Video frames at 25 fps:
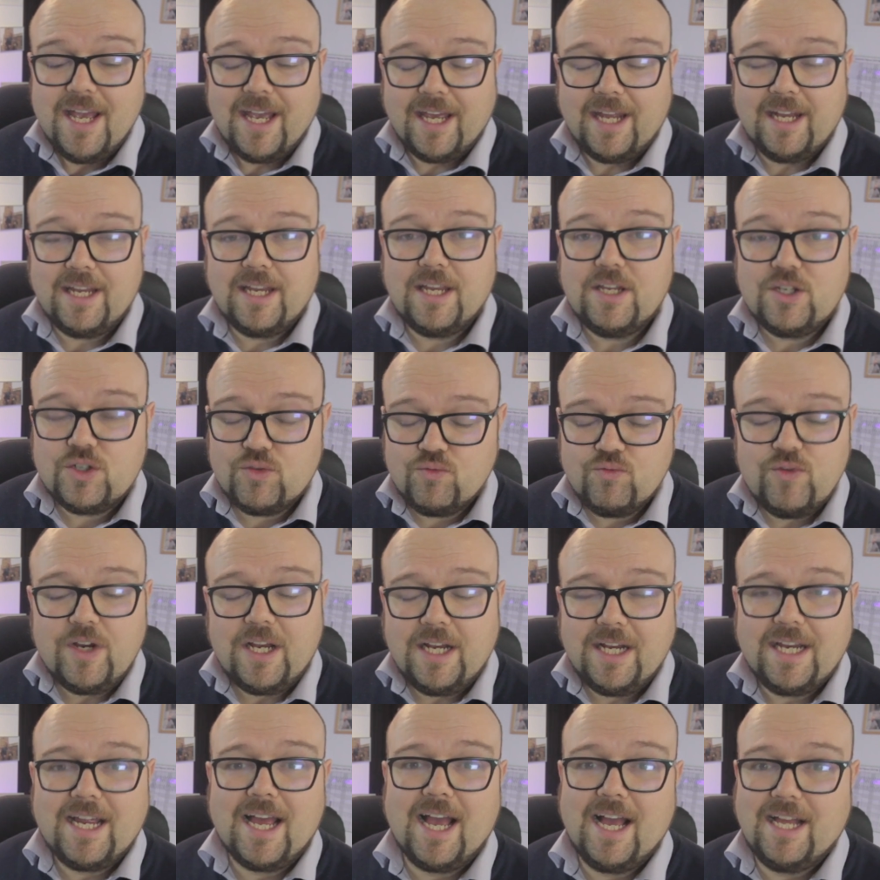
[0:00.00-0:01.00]
It is
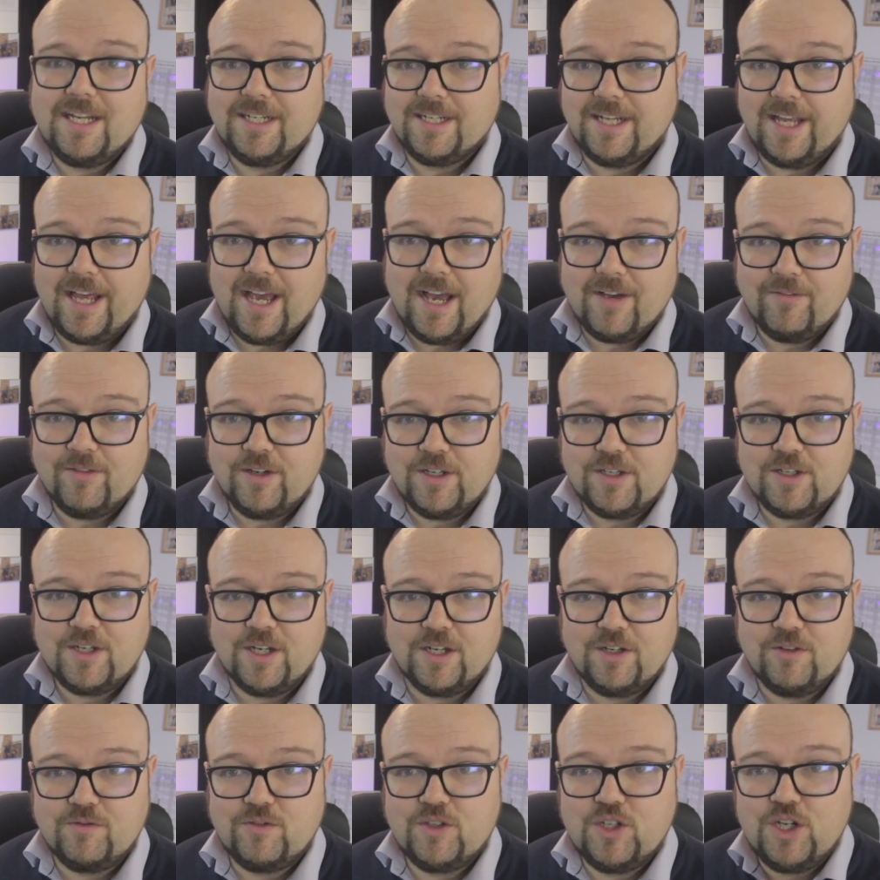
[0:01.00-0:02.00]
really handy having kind of